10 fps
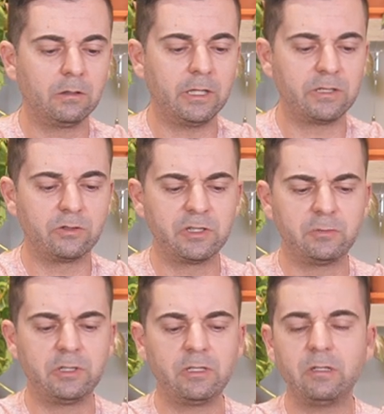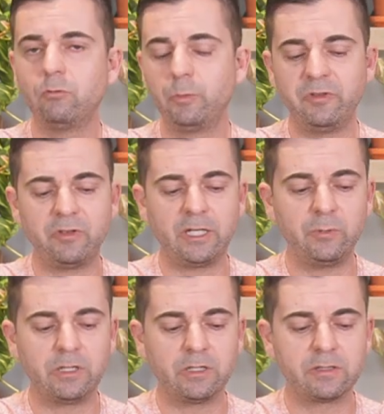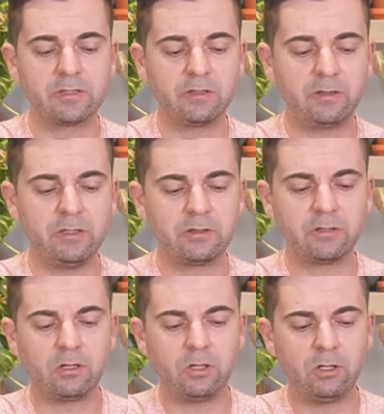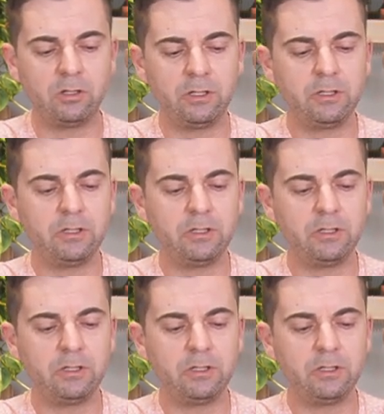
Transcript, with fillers: Okay, so this one will be fine because these are all